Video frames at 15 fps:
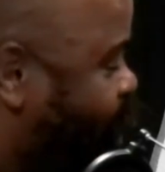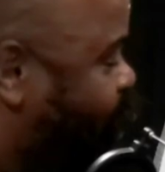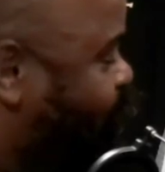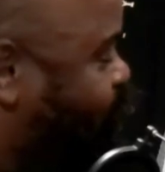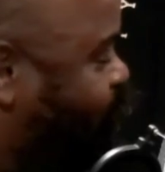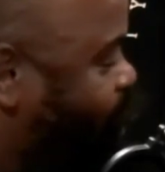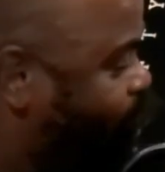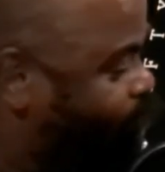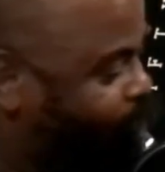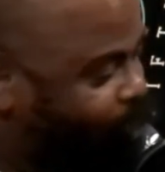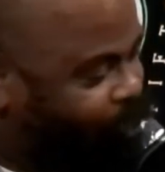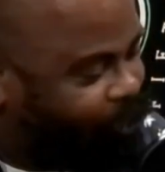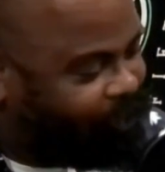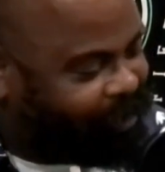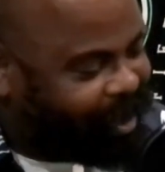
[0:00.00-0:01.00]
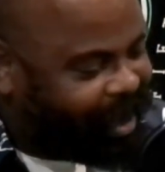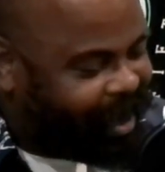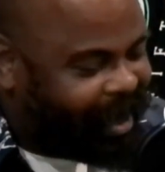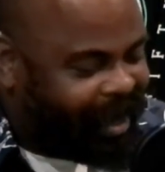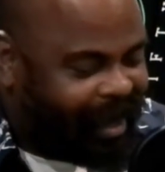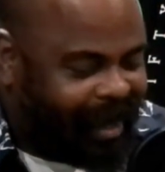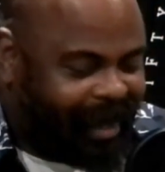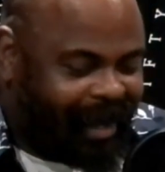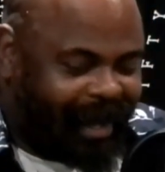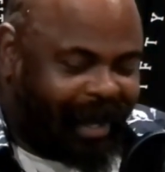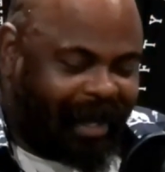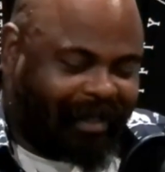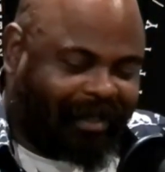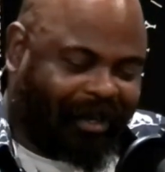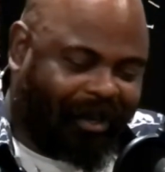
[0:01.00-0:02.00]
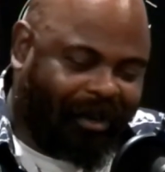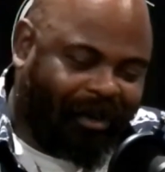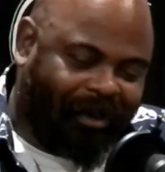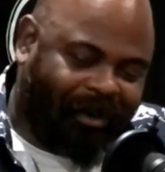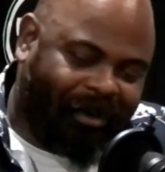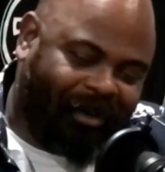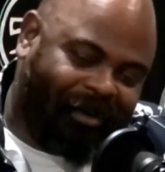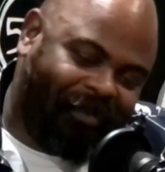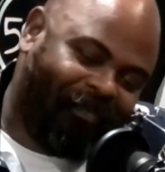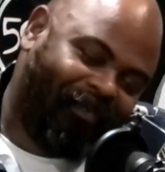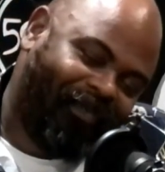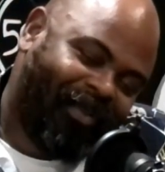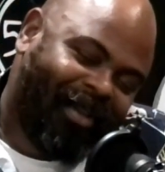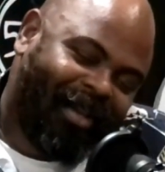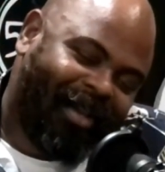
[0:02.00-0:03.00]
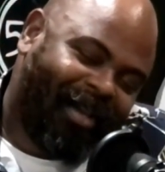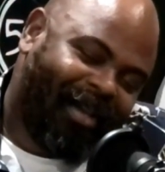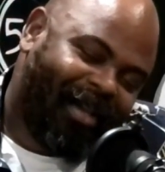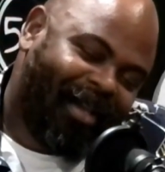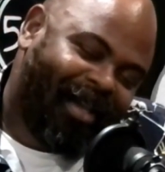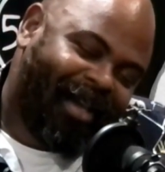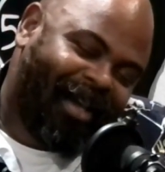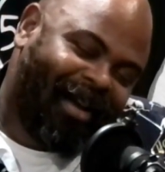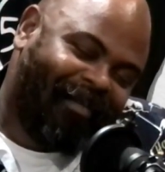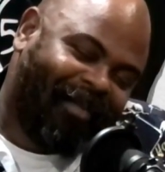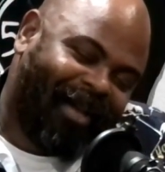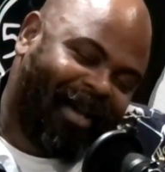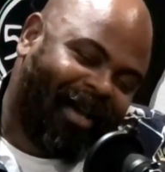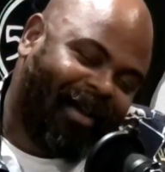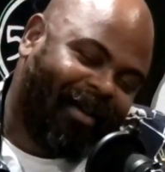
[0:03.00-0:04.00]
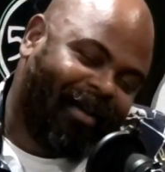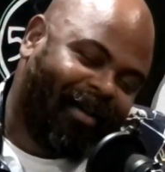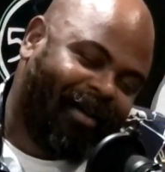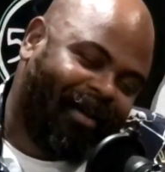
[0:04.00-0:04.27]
So I turn and I'm like,